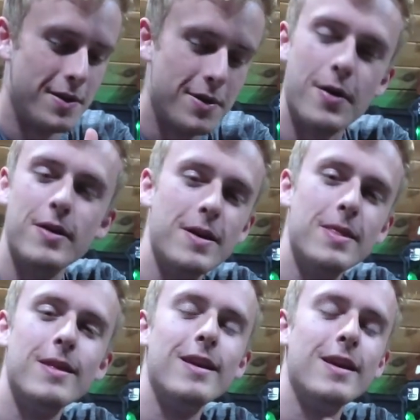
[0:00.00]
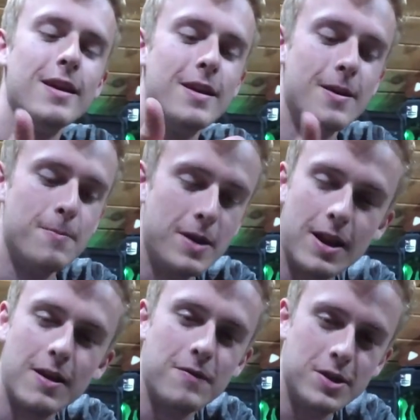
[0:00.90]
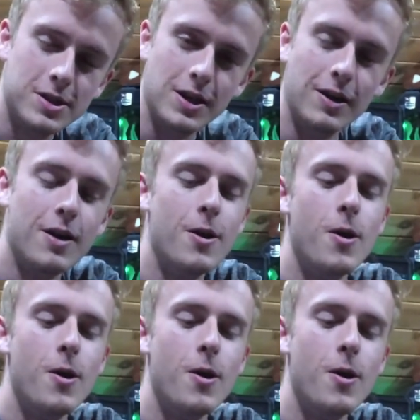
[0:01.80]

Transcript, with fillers: So in the beginning of this year,